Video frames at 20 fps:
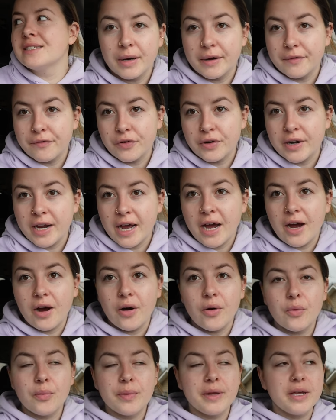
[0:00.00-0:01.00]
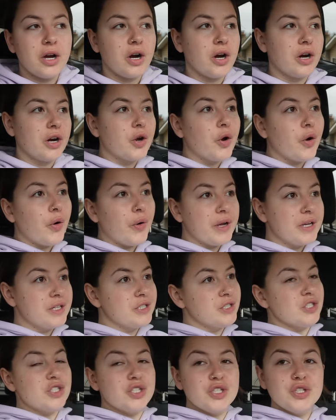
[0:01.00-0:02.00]
But for now, we are
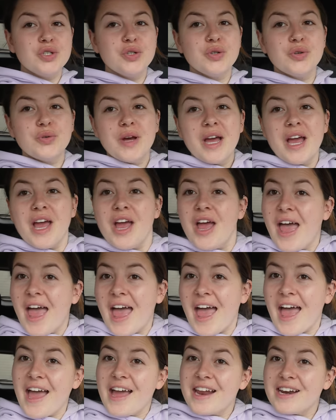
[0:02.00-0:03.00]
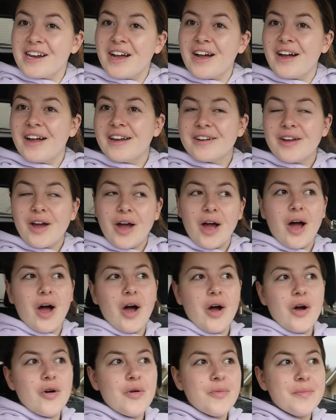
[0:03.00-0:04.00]
going to head on
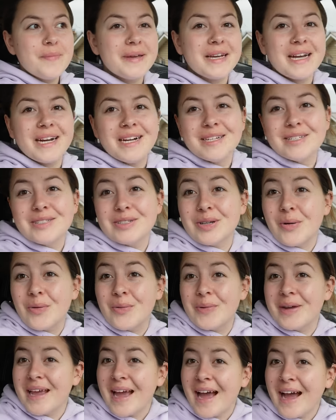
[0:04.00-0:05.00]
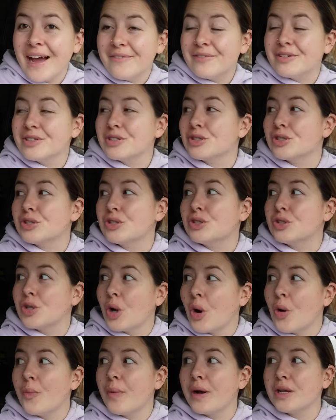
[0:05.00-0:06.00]
home because we have
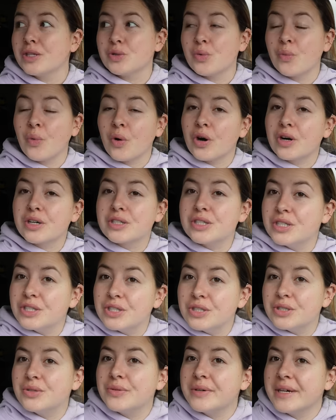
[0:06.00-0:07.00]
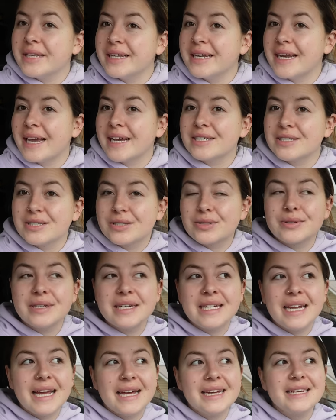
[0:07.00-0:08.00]
so much work to do in the next
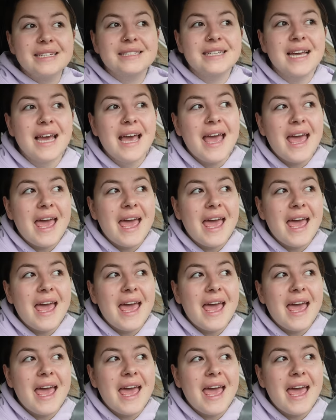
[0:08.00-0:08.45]
three days